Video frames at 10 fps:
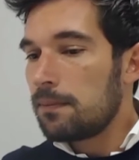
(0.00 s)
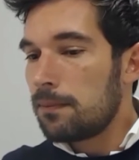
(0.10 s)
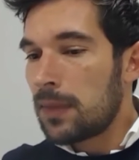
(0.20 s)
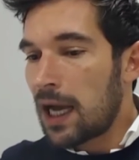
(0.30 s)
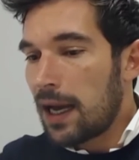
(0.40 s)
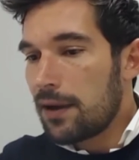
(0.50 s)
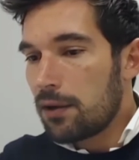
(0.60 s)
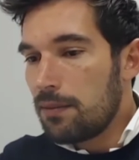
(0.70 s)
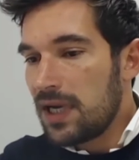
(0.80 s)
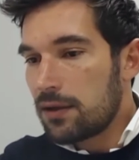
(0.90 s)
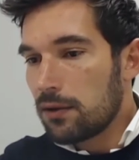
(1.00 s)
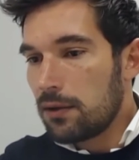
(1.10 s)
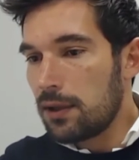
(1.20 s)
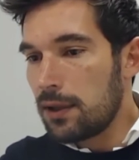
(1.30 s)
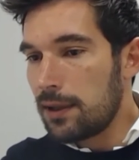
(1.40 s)
higher
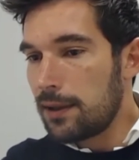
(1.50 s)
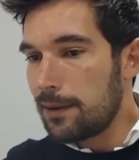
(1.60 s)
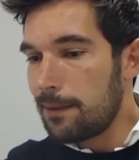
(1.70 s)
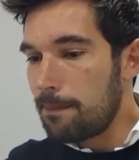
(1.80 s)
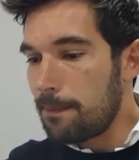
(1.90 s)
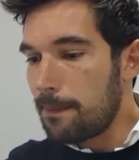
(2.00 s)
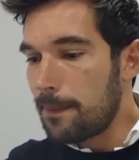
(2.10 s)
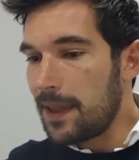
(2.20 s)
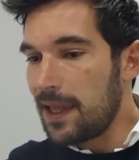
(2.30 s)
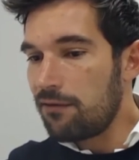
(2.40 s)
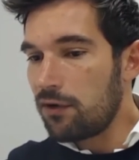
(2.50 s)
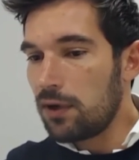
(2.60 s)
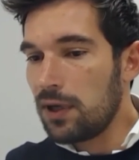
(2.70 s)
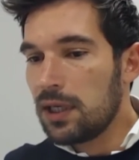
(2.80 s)
metal level